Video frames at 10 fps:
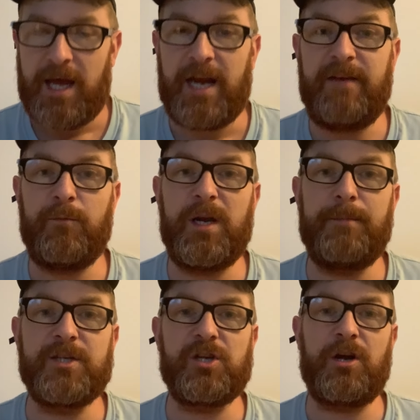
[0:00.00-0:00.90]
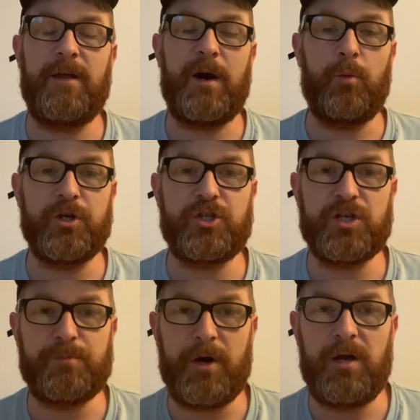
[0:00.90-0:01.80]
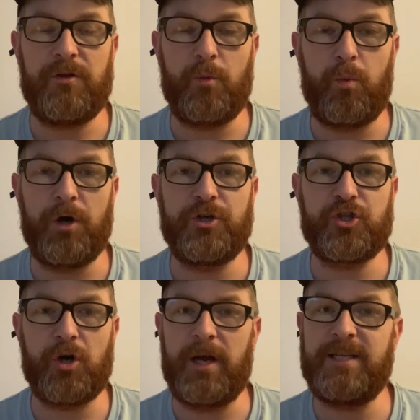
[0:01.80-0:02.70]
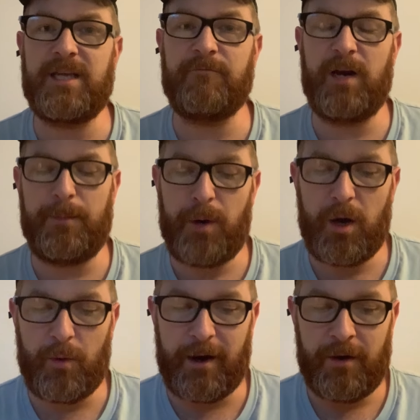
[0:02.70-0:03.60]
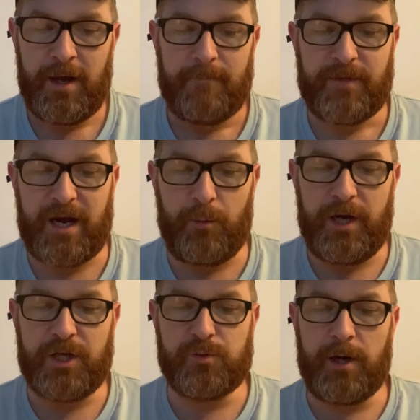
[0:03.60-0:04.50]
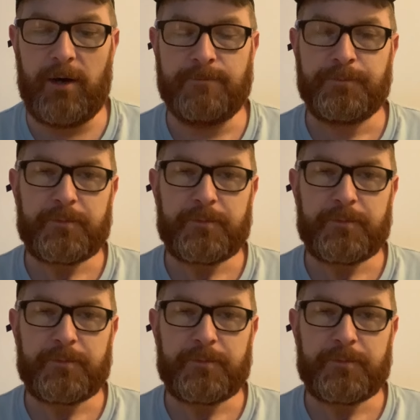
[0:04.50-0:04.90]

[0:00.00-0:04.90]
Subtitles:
And even when he missed the cut, that was just by the one shot. And he didn't really putt well that week as well.